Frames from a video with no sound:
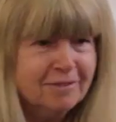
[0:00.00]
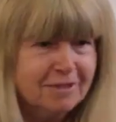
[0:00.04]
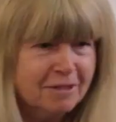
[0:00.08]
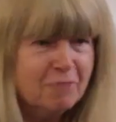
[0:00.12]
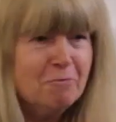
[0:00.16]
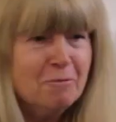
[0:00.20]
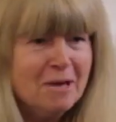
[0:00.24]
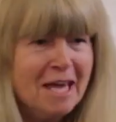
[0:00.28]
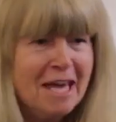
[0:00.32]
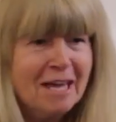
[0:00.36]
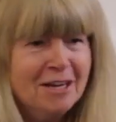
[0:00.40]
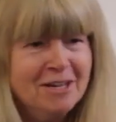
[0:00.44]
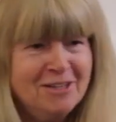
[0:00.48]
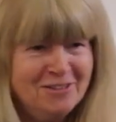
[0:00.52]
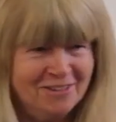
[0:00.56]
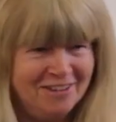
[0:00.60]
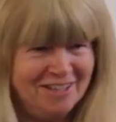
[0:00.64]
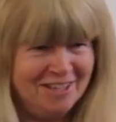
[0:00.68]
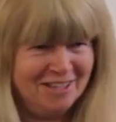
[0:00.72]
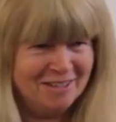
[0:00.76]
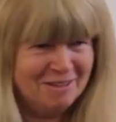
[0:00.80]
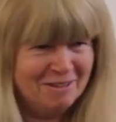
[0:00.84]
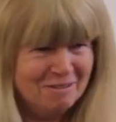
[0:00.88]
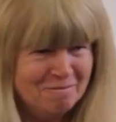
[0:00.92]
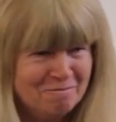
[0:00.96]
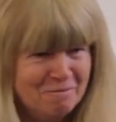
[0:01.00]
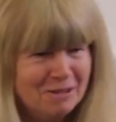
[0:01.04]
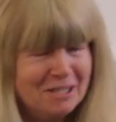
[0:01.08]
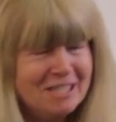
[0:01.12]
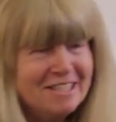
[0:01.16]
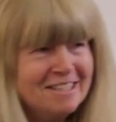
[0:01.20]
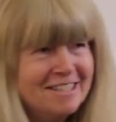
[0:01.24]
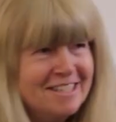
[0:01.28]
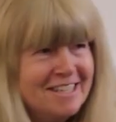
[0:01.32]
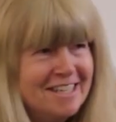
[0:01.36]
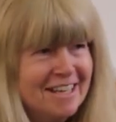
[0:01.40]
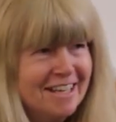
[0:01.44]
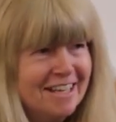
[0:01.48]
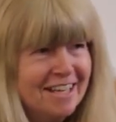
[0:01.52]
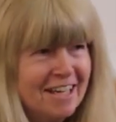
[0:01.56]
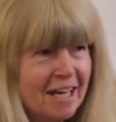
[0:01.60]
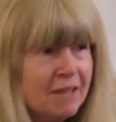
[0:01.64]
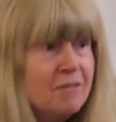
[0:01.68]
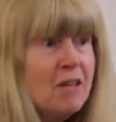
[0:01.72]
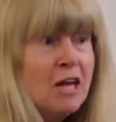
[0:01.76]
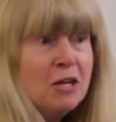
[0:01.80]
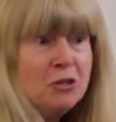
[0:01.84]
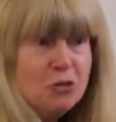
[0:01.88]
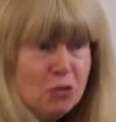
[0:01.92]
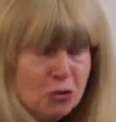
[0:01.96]
give me anything. But, right.
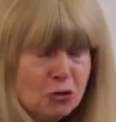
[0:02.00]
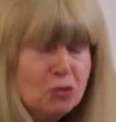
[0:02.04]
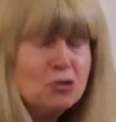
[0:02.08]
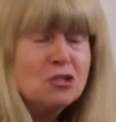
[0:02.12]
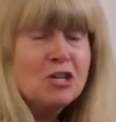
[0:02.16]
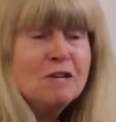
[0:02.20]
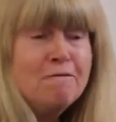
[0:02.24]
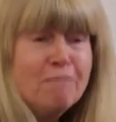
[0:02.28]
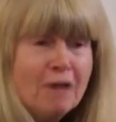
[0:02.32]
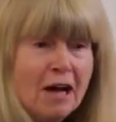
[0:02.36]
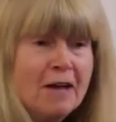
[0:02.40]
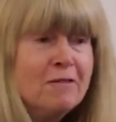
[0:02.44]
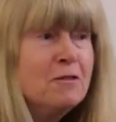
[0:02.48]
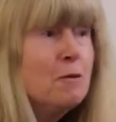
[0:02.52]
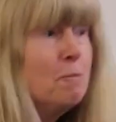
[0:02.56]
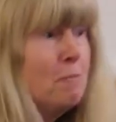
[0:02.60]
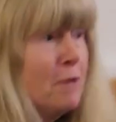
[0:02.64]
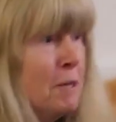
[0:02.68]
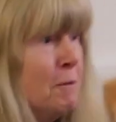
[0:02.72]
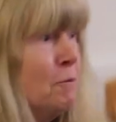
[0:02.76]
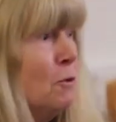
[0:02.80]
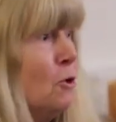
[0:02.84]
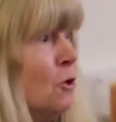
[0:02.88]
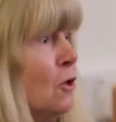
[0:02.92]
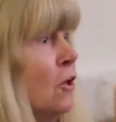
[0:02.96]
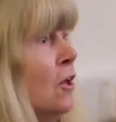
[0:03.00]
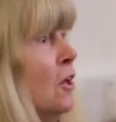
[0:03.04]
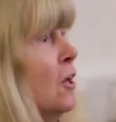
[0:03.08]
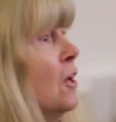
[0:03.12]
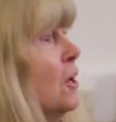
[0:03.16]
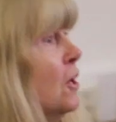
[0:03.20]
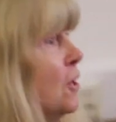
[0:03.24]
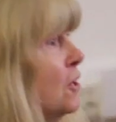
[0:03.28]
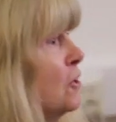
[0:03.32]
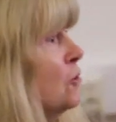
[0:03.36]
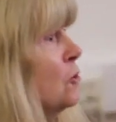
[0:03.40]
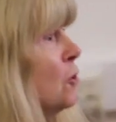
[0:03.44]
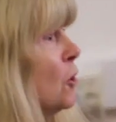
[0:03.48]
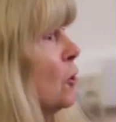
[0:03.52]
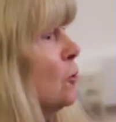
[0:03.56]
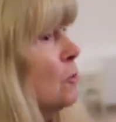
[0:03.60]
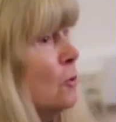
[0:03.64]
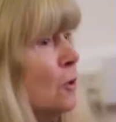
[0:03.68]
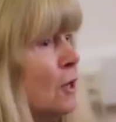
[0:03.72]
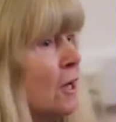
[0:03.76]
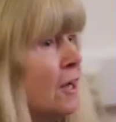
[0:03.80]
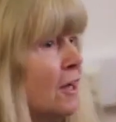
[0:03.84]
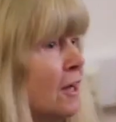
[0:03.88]
And then you usually find that people, you know,